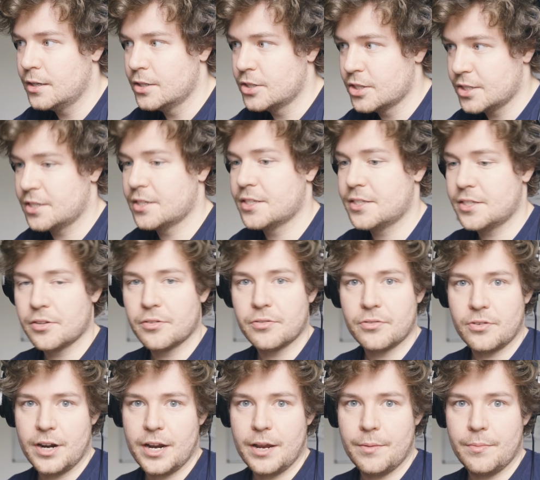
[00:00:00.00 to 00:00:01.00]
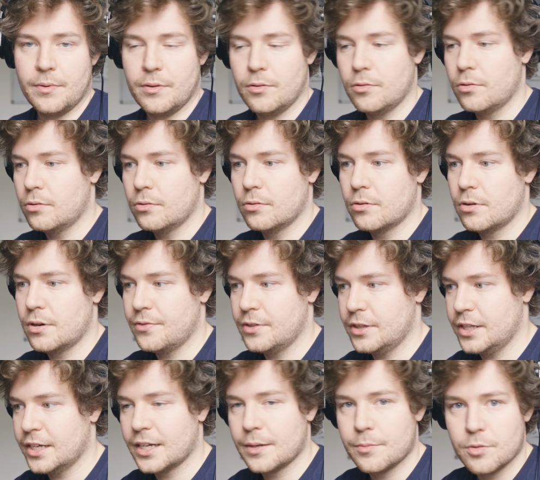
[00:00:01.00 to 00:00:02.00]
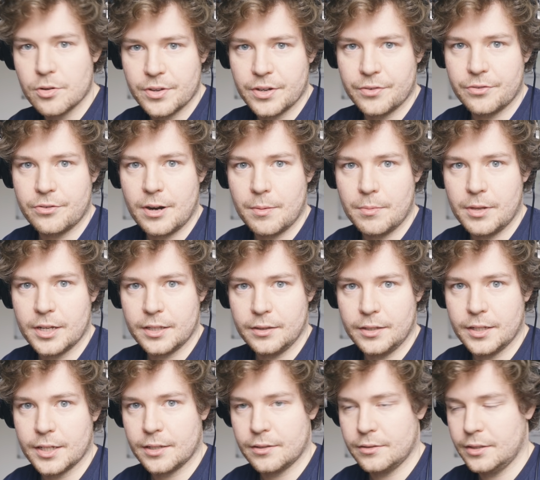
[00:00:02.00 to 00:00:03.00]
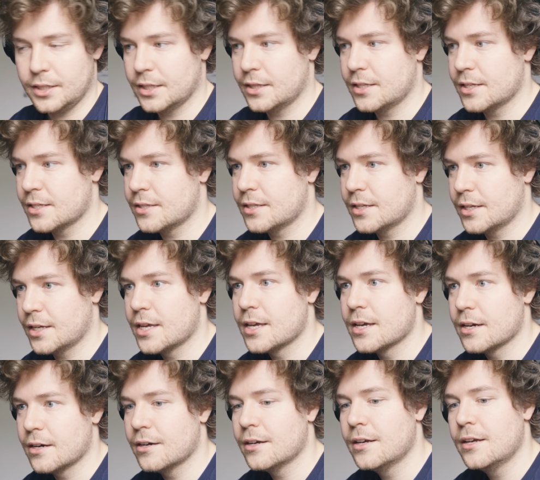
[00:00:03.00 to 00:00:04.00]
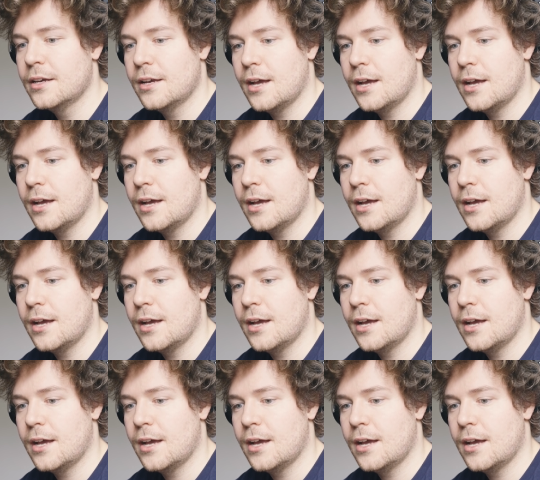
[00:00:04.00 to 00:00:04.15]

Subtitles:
just a still frame or even like a moving frame like this thing here